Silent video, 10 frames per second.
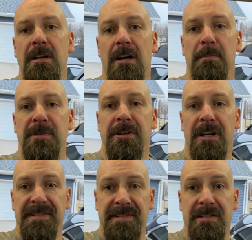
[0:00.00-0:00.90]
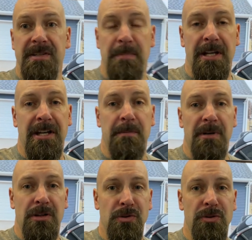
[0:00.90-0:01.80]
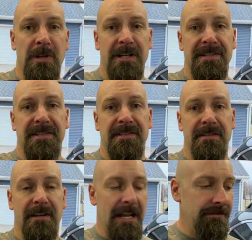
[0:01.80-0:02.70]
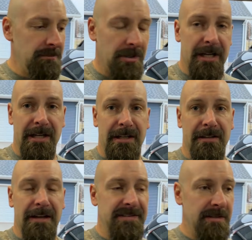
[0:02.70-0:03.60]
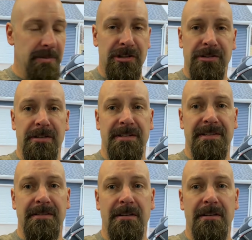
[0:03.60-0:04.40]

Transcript: up near Hudson, to pick up a new to us, I've seen pictures,